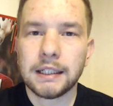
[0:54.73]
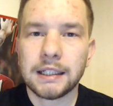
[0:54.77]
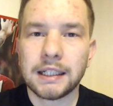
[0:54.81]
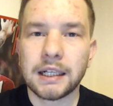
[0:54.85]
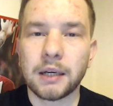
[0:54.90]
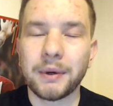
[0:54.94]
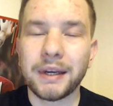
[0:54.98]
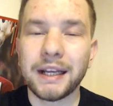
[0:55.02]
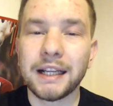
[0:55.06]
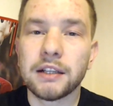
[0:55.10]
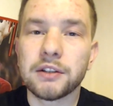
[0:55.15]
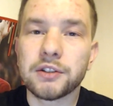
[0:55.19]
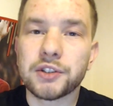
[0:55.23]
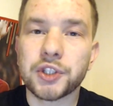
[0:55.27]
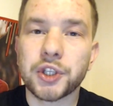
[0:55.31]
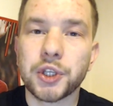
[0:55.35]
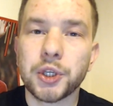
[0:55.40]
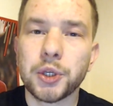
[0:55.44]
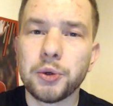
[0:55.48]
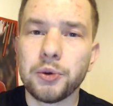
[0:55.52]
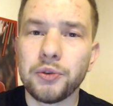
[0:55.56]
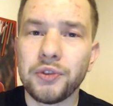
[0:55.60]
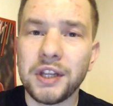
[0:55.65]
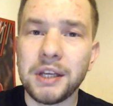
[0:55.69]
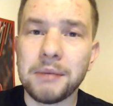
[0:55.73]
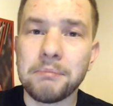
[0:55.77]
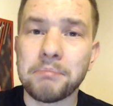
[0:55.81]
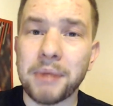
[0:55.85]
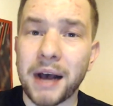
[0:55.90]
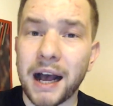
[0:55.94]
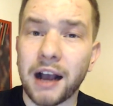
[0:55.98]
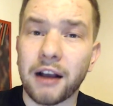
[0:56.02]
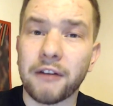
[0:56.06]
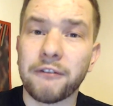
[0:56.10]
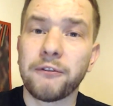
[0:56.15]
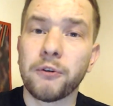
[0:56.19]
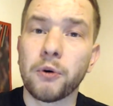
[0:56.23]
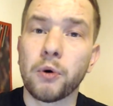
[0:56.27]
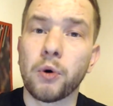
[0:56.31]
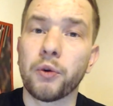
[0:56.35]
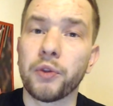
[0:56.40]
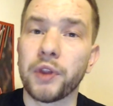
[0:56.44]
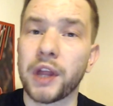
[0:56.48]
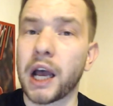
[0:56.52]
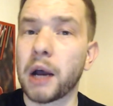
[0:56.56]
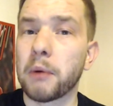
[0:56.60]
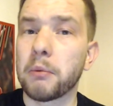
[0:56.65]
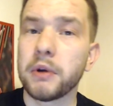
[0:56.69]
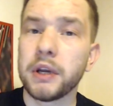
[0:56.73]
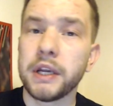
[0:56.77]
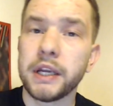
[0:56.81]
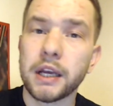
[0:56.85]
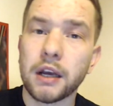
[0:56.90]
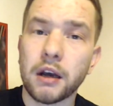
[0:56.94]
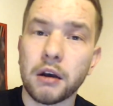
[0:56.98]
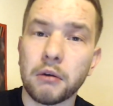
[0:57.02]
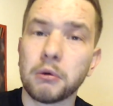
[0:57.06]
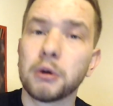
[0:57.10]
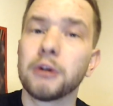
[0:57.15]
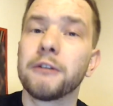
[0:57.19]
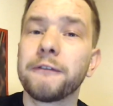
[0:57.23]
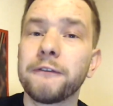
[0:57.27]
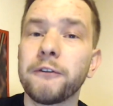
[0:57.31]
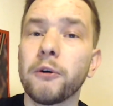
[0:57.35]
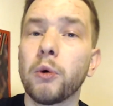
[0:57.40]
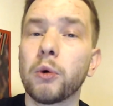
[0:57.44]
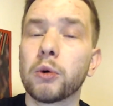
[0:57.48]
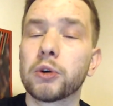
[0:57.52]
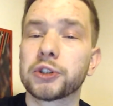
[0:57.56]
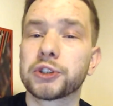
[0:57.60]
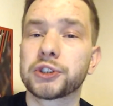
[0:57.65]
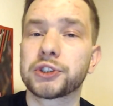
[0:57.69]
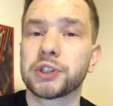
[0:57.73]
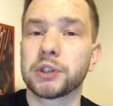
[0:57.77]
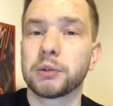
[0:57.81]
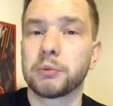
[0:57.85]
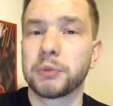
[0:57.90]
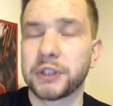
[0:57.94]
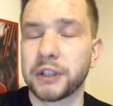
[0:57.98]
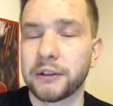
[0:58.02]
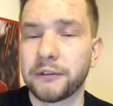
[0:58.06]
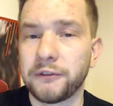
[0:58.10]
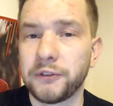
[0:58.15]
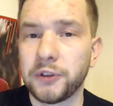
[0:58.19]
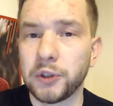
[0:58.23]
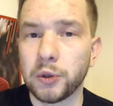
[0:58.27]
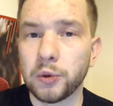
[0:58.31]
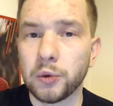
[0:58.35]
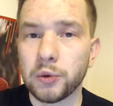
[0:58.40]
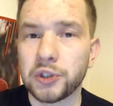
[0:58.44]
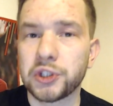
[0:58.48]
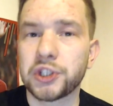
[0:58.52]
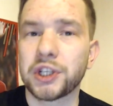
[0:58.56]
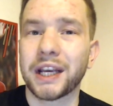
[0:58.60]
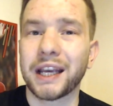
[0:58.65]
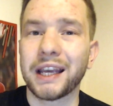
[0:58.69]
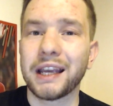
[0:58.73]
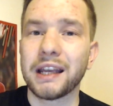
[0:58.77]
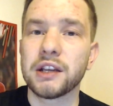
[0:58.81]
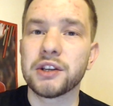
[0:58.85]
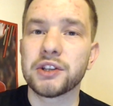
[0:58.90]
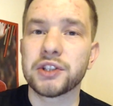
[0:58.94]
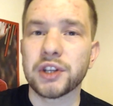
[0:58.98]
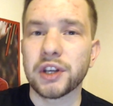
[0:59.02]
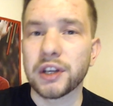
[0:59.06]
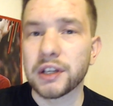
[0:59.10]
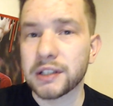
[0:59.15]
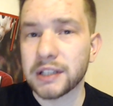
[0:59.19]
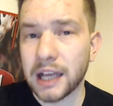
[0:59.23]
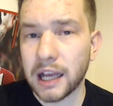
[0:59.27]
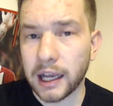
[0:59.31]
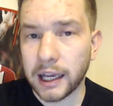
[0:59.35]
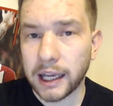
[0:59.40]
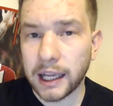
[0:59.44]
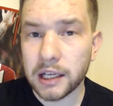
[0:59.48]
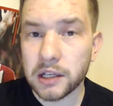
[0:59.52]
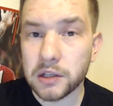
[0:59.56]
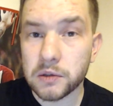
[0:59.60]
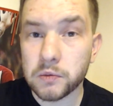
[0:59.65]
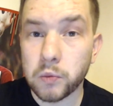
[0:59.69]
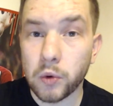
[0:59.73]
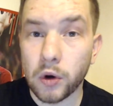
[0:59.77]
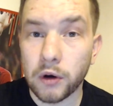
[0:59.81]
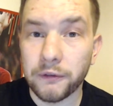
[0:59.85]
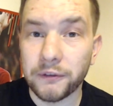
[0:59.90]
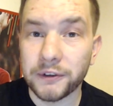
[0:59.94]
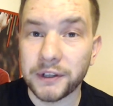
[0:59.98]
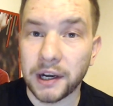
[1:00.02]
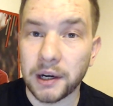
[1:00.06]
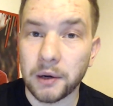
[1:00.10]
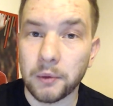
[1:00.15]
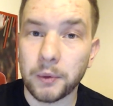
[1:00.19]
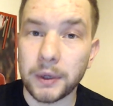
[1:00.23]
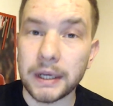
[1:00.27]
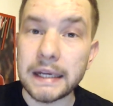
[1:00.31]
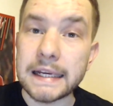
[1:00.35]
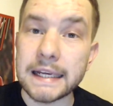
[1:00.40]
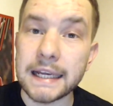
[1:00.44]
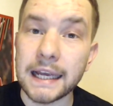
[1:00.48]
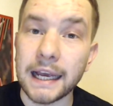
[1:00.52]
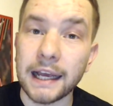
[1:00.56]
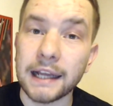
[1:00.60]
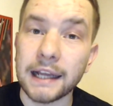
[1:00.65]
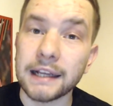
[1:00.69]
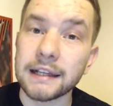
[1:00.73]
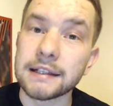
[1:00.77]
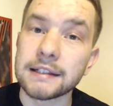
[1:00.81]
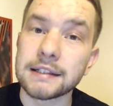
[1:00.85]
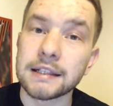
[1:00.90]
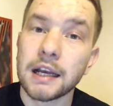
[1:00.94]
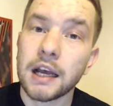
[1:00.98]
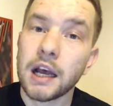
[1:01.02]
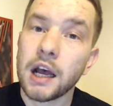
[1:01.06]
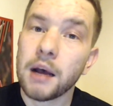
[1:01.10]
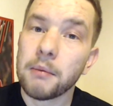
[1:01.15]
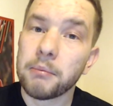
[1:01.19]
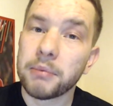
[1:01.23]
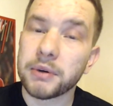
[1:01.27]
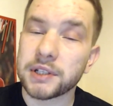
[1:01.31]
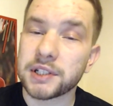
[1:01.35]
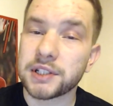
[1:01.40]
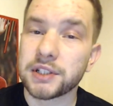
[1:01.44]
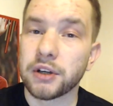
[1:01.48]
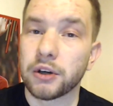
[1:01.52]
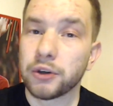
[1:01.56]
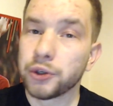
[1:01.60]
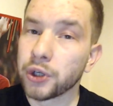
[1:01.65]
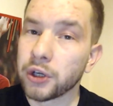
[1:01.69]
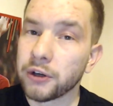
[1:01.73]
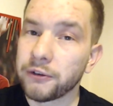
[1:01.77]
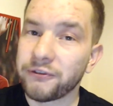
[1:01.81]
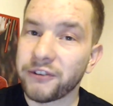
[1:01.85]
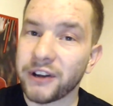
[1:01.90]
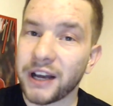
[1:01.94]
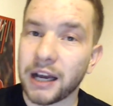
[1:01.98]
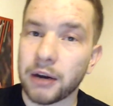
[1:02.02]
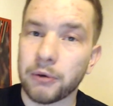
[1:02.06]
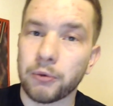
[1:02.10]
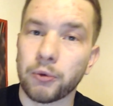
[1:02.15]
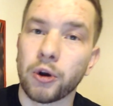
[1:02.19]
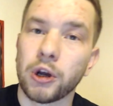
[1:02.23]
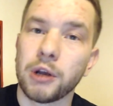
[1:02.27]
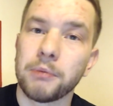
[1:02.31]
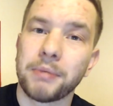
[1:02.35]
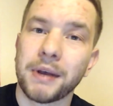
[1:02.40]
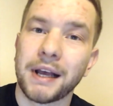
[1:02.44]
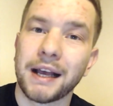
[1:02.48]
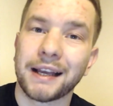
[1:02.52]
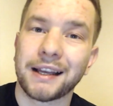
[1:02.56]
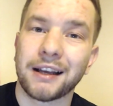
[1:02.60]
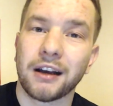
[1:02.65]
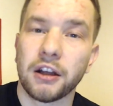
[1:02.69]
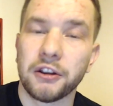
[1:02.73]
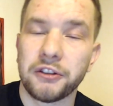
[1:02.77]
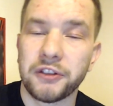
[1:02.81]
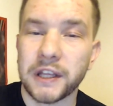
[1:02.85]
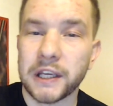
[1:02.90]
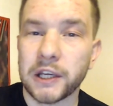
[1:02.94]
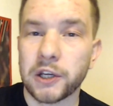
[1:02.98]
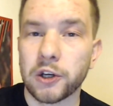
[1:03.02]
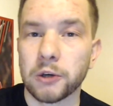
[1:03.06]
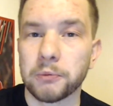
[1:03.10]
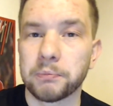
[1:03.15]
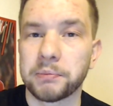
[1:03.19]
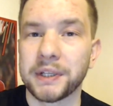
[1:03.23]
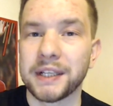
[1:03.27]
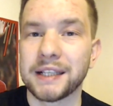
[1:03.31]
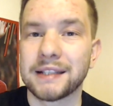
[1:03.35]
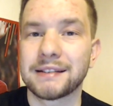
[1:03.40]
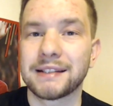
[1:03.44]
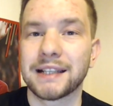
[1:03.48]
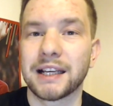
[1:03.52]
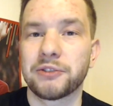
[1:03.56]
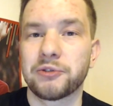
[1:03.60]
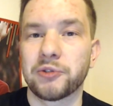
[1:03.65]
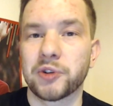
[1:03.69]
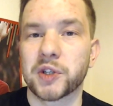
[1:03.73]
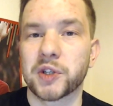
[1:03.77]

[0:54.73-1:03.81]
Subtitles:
Now into the back four. Now we were forced with a few changes against Watford at the weekend, but starting off at right back, I think it would be Cedric